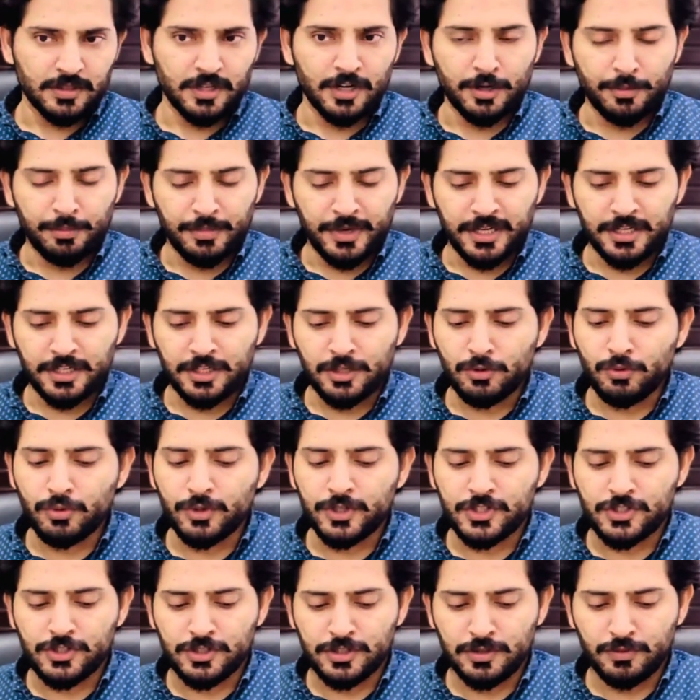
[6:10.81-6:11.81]
The remaining
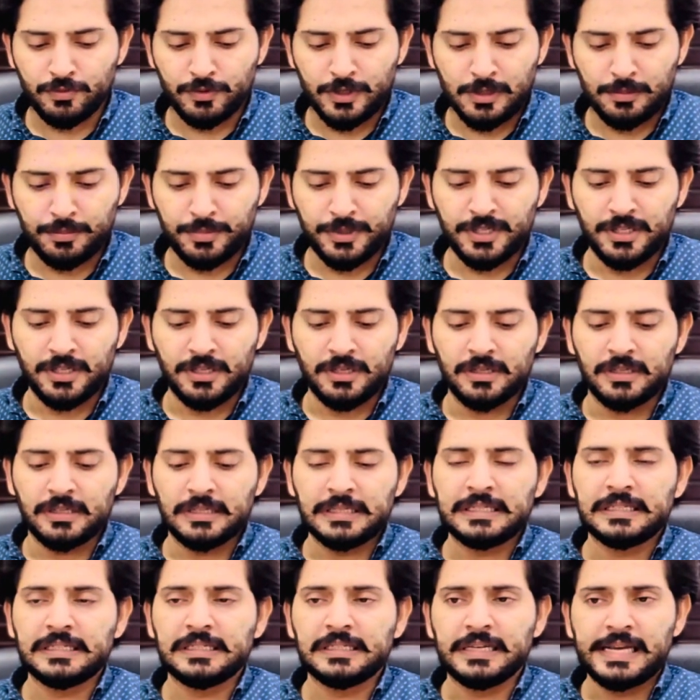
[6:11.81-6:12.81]
question will be
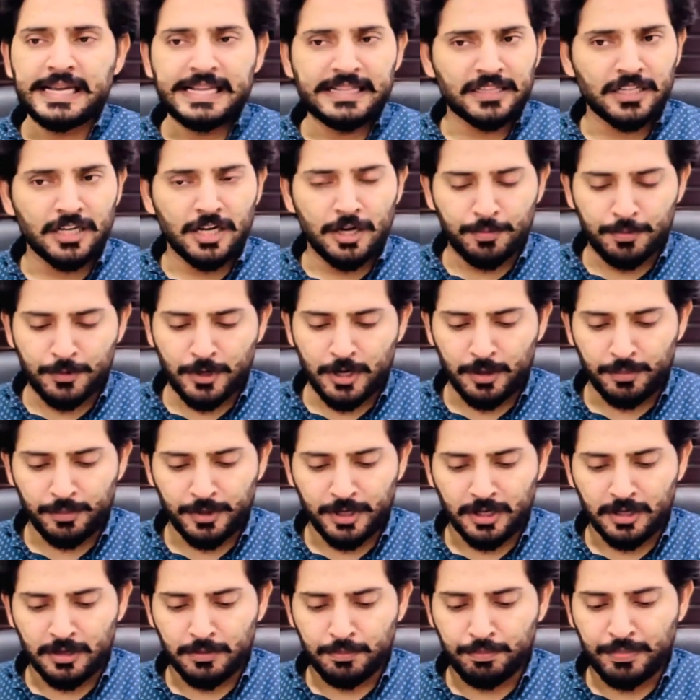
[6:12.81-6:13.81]
in the
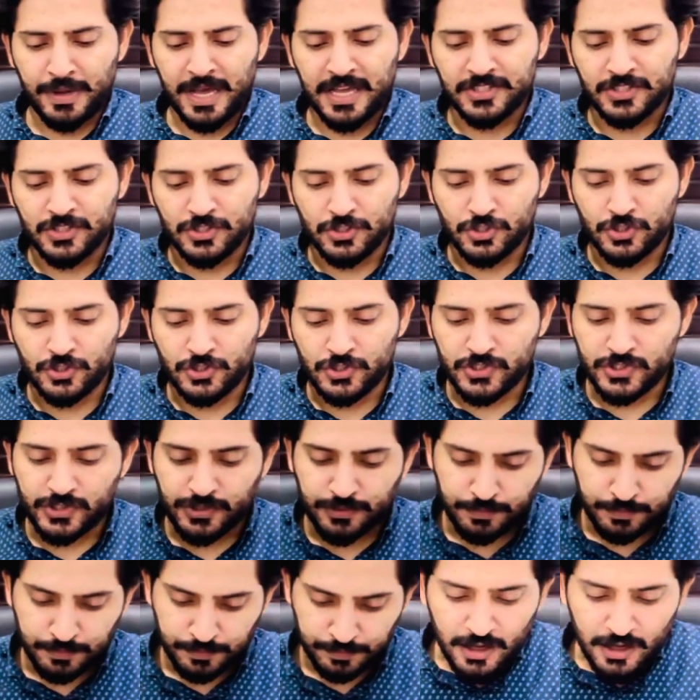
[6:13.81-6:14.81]
upcoming
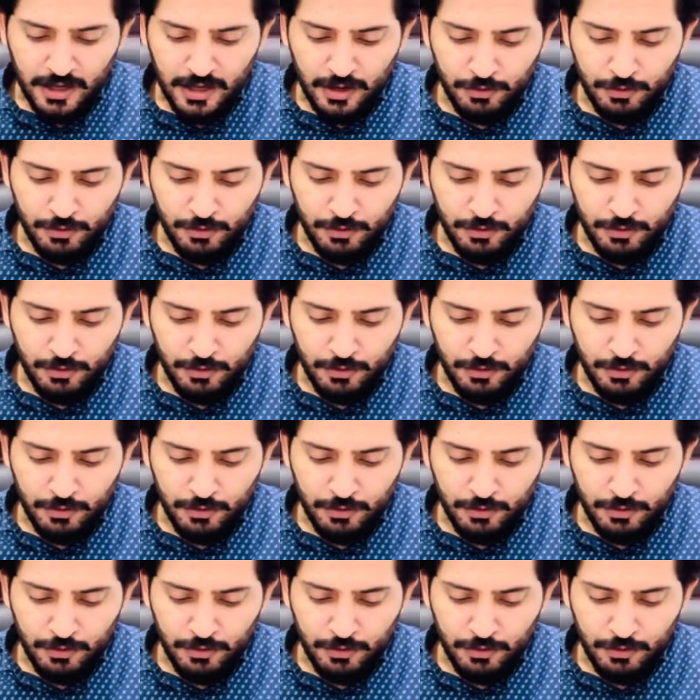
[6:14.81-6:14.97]
passages.